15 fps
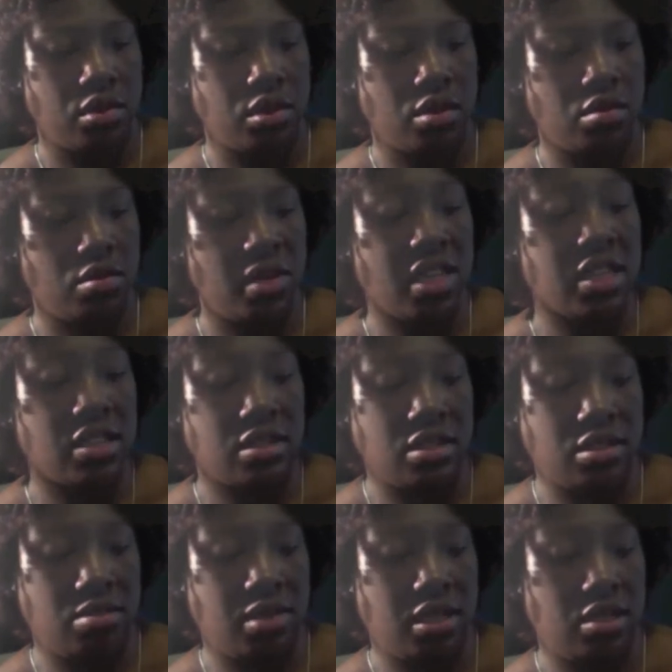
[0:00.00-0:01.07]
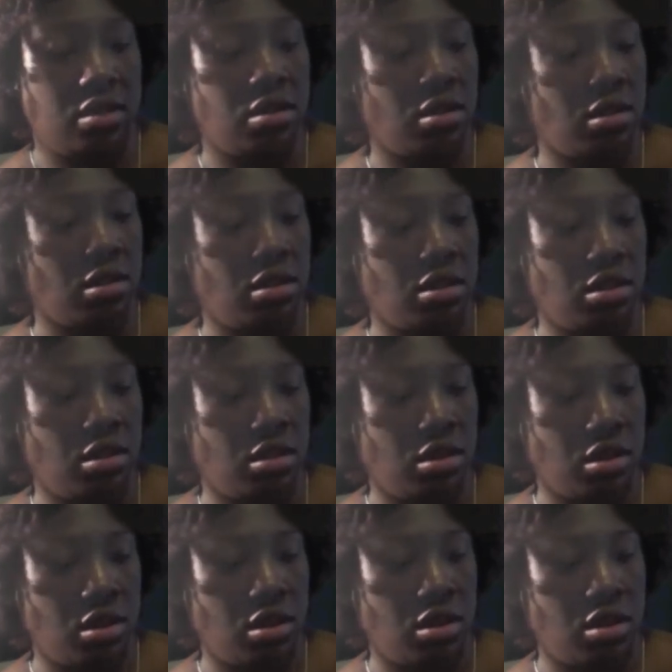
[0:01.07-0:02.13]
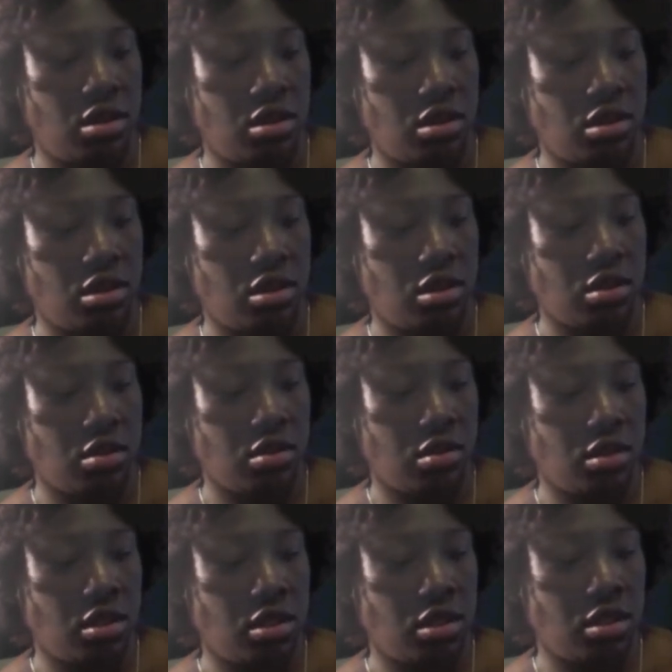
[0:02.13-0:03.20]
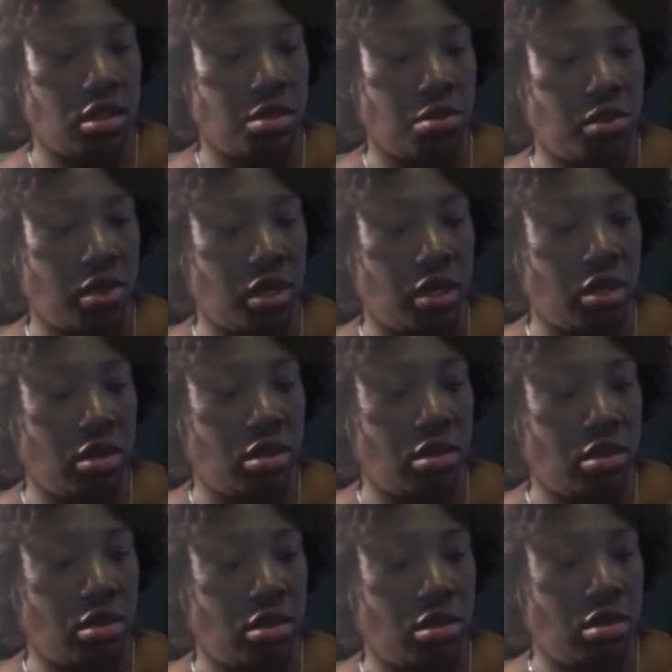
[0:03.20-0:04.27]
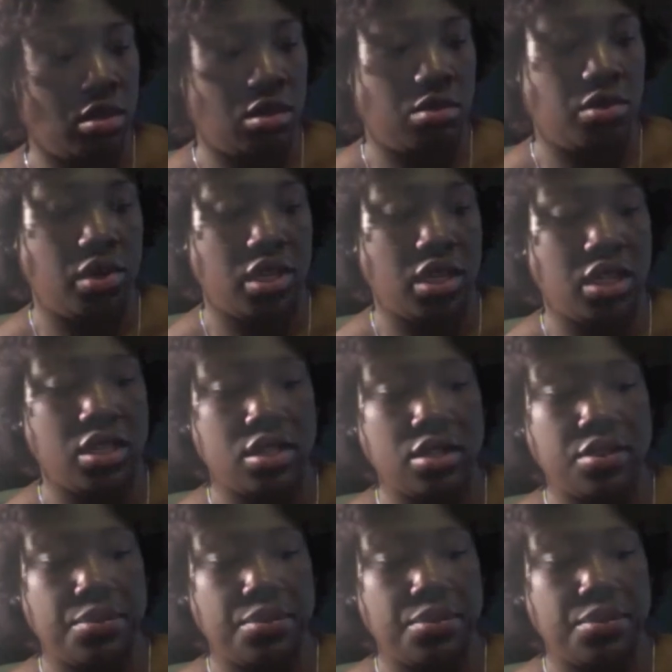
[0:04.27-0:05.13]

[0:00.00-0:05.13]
weeks it's been, you know, this was pretty decent.